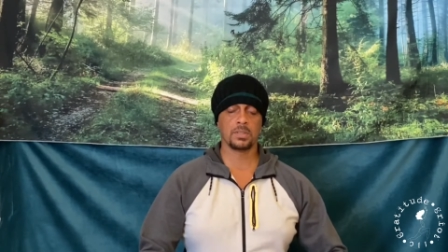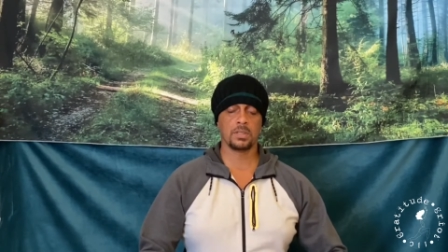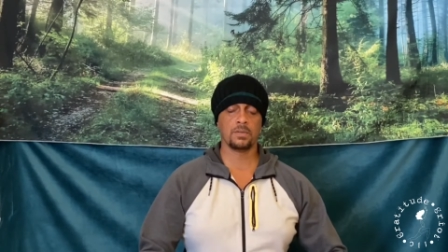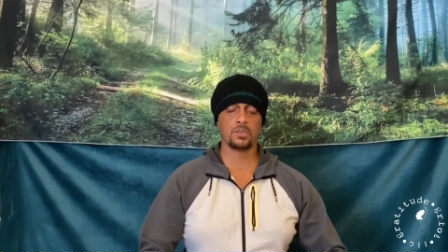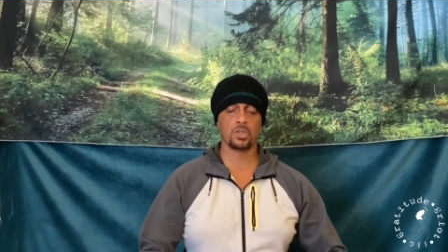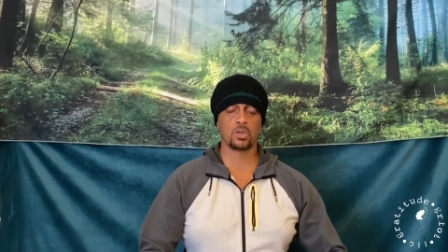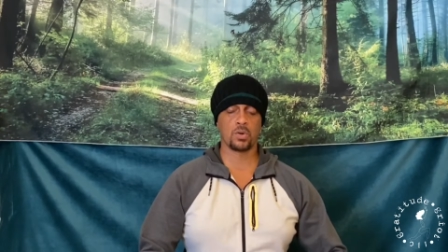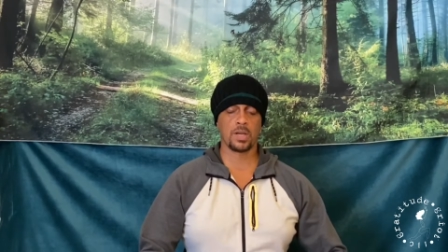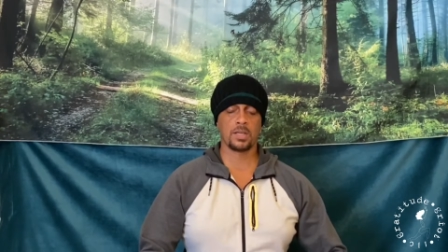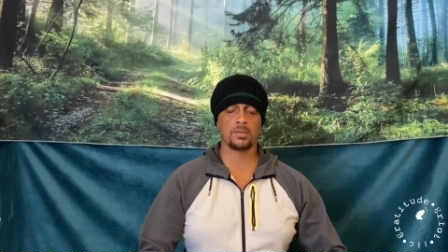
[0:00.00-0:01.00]
of your
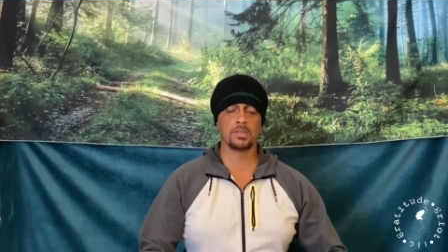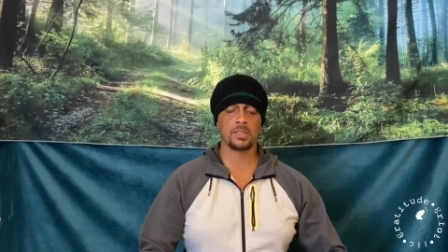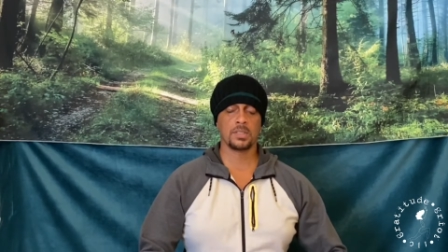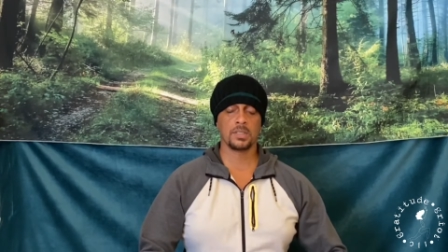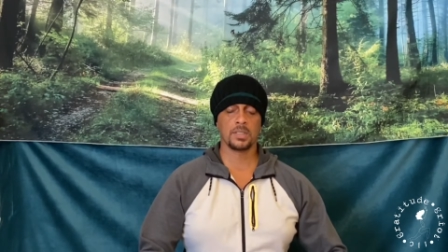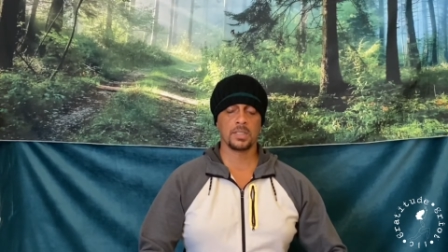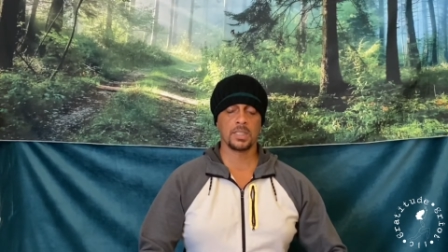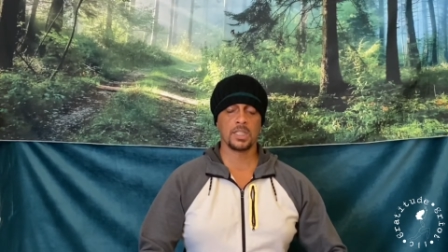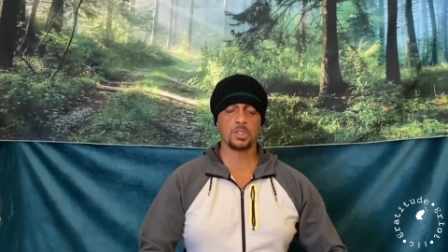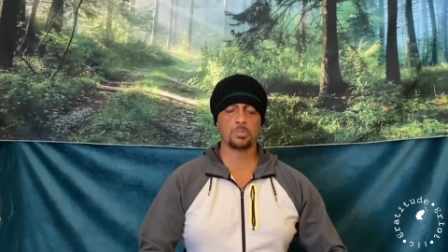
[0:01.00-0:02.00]
crown
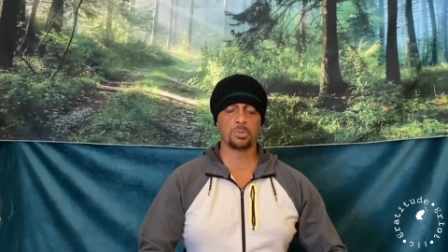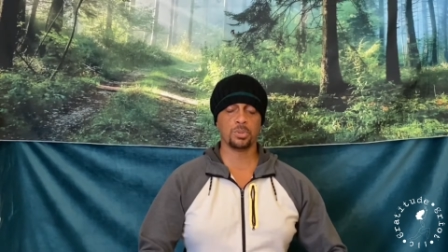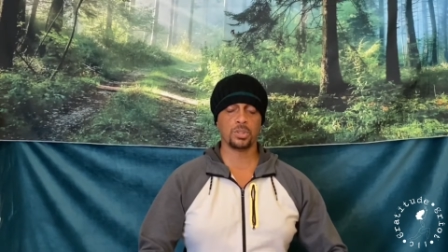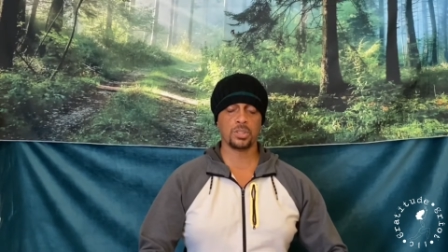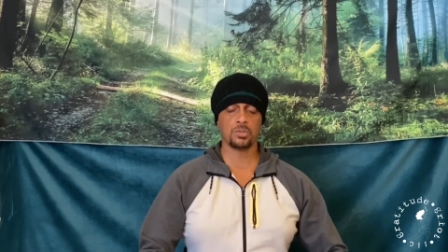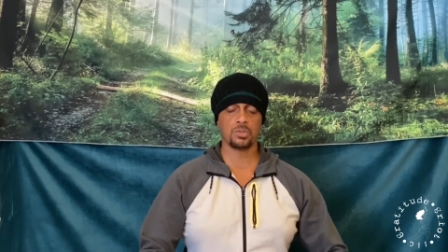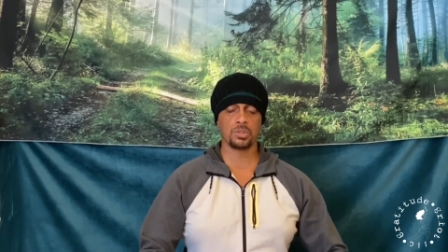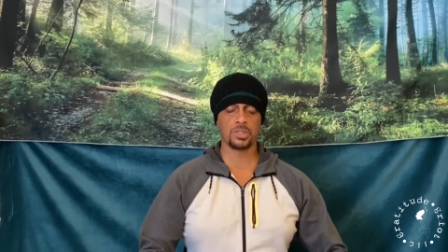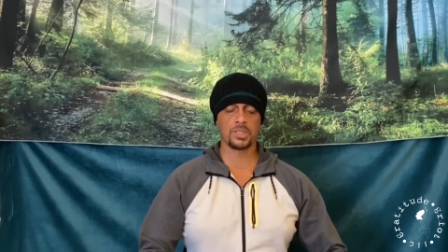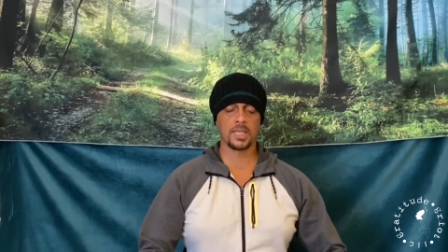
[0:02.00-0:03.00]
and it's pulling you to
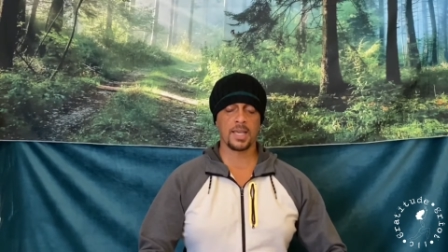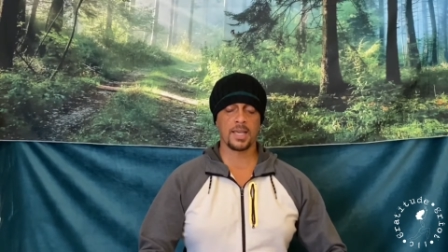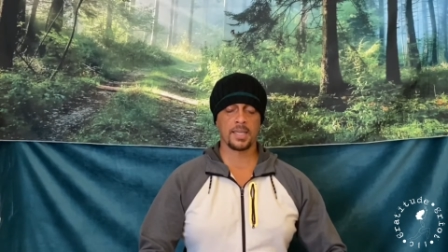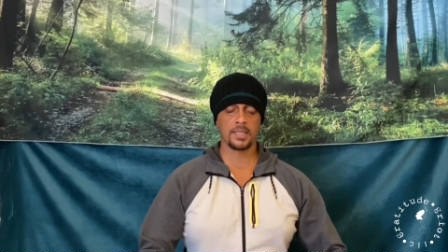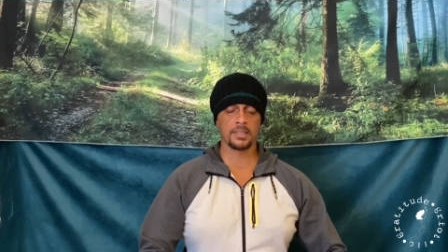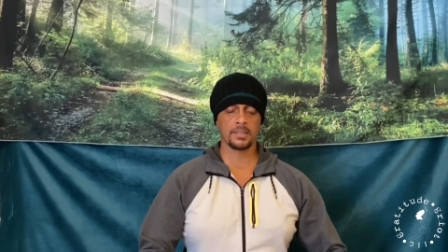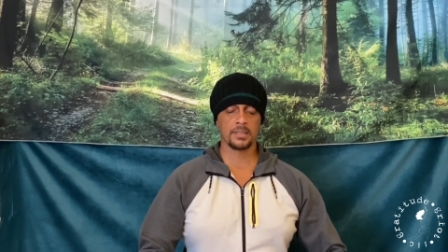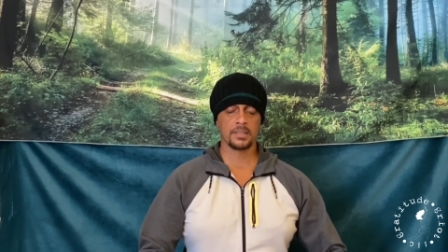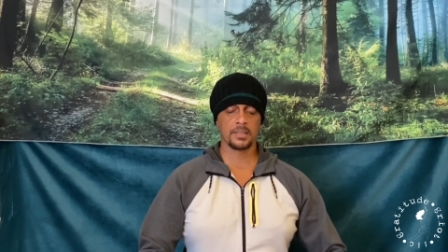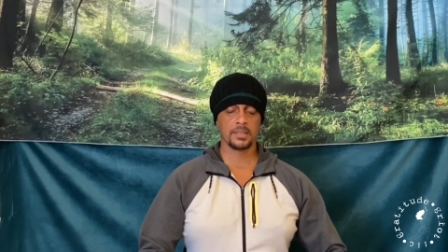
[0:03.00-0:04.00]
the sky
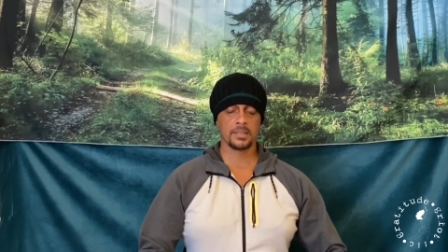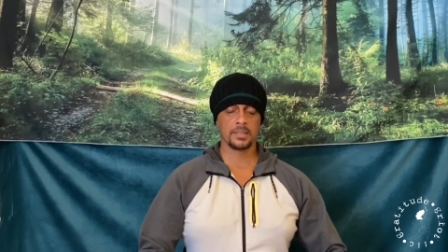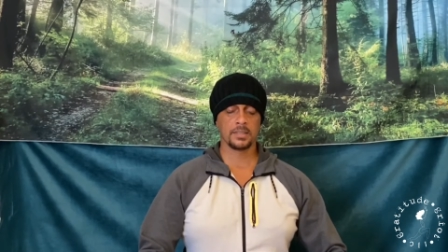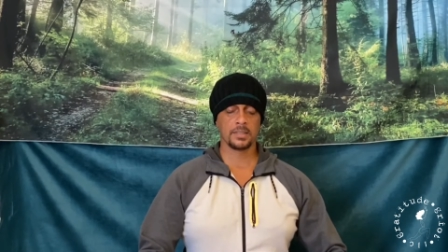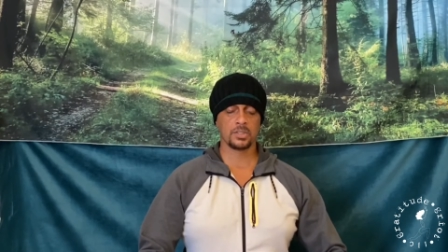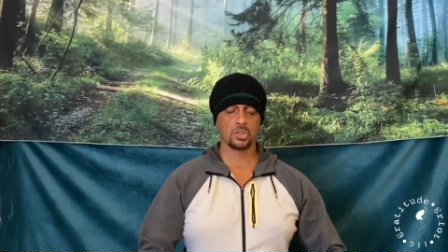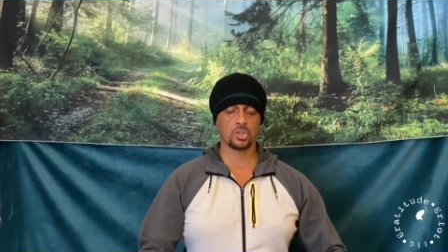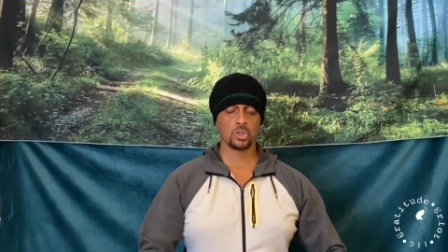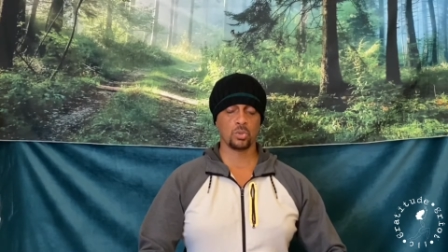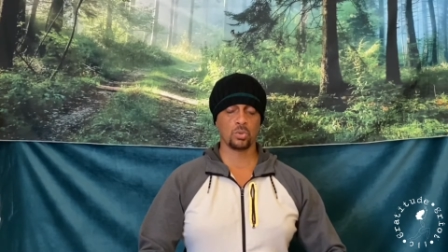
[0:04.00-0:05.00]
as the
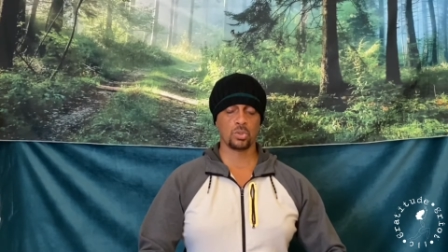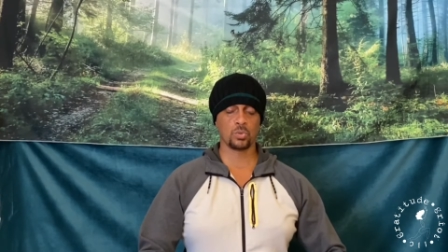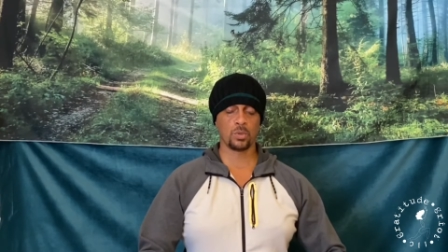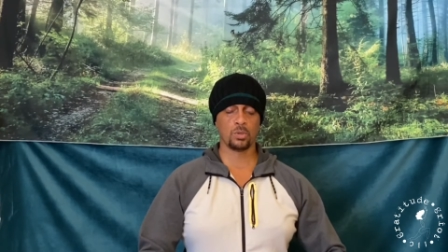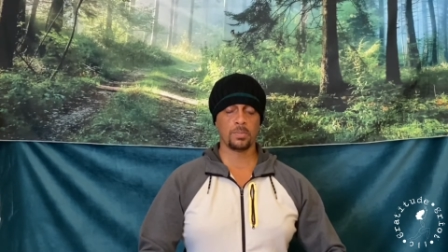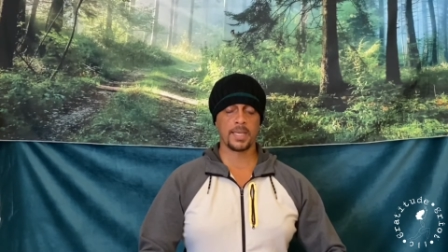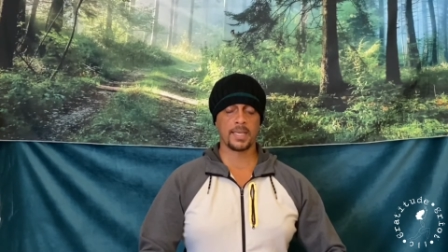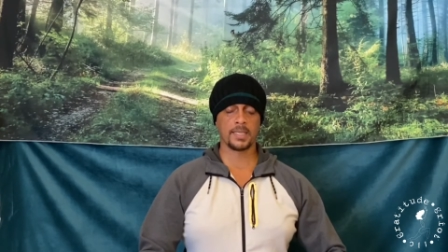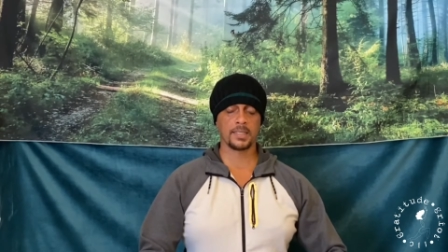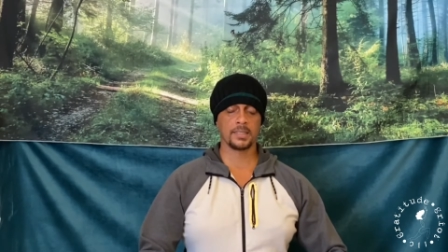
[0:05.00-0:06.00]
shoulders roll back.